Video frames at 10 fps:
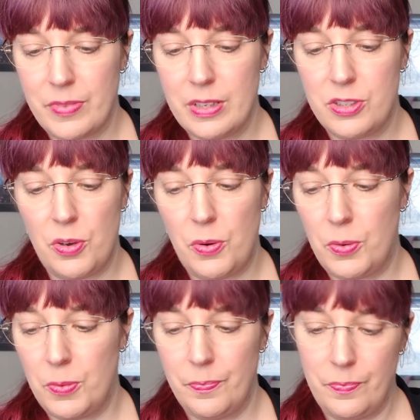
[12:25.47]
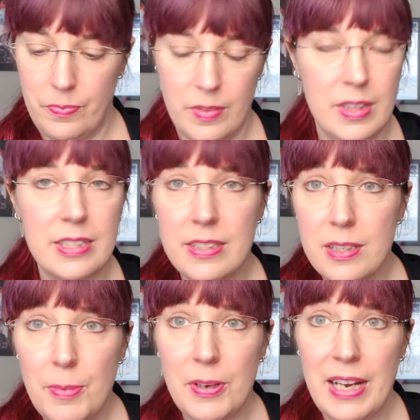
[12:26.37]
So this is
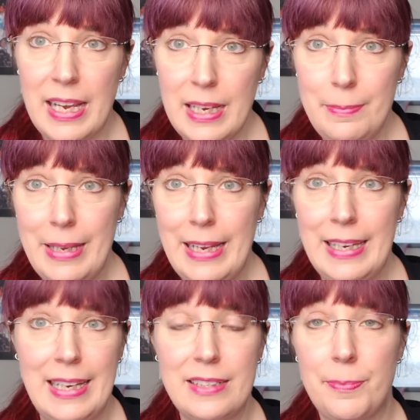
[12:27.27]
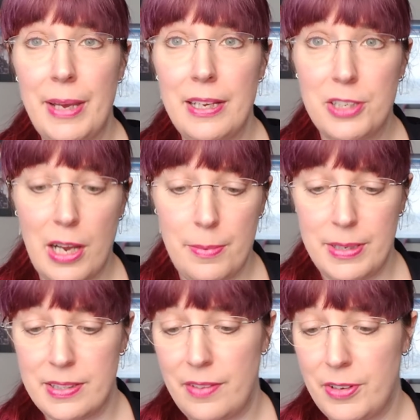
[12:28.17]
about a guy named Nate. He has a bad job. He
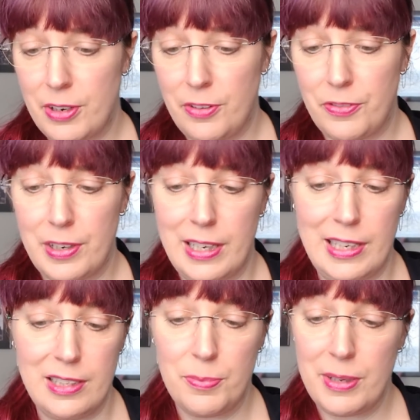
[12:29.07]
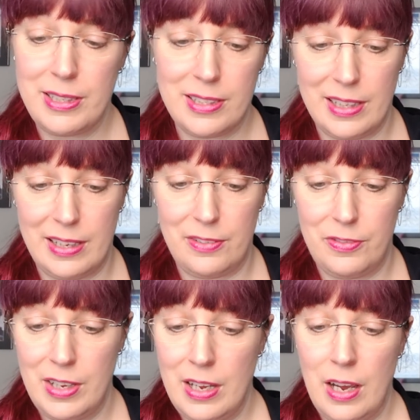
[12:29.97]
doesn't have a girlfriend. He needs a place to live.
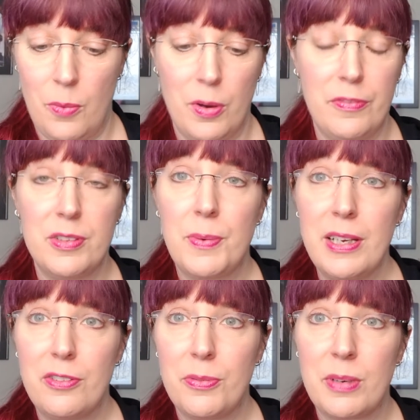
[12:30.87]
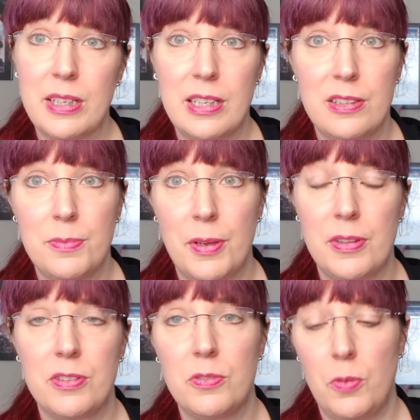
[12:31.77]
One of his buddies from work tells him about
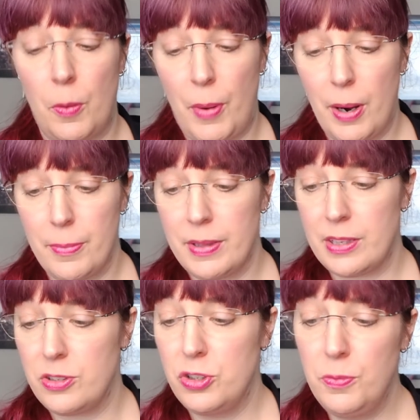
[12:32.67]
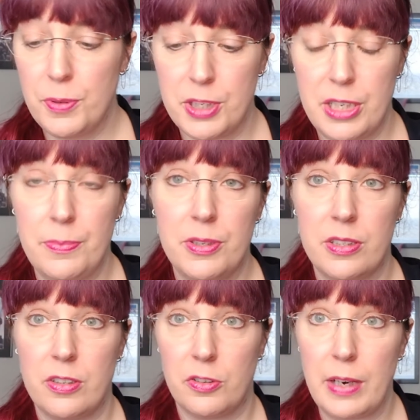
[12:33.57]
this apartment that's super cheap. It's
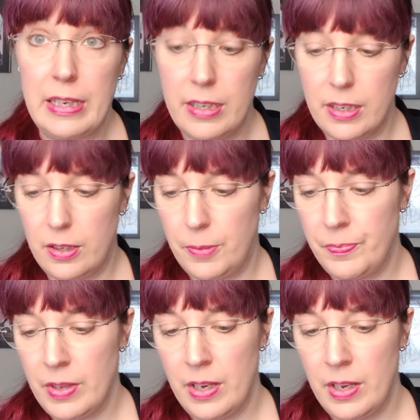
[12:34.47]
just a great deal.